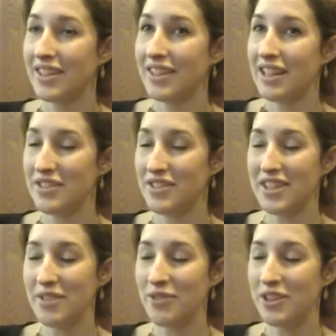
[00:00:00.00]
As you say,
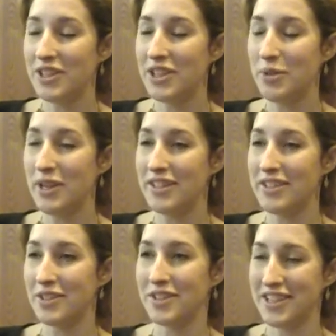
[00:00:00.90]
I'm very new in,
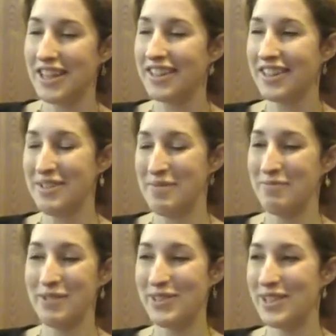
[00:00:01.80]
so I'll take them in
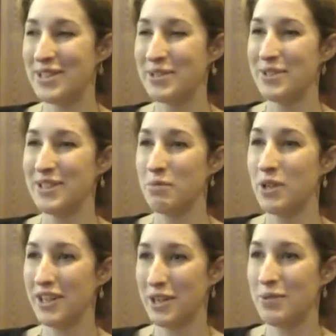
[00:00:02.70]
reverse order. What
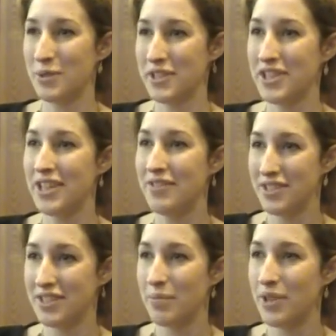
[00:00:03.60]
I hope to achieve is
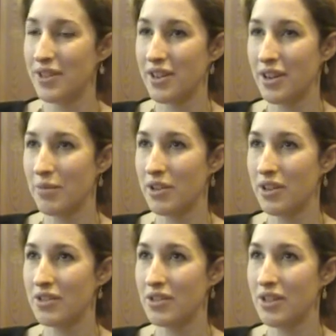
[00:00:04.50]
something that I'm
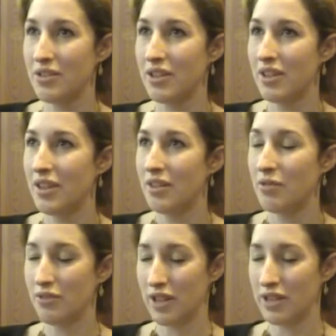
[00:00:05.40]
going to
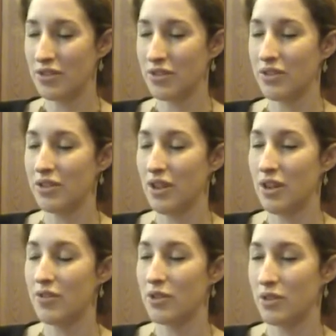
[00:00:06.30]
reflect on
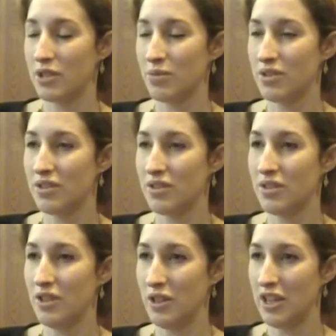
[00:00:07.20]
over Christmas and
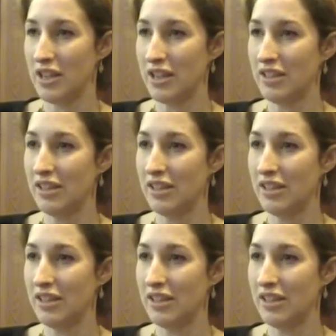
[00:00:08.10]
New Year.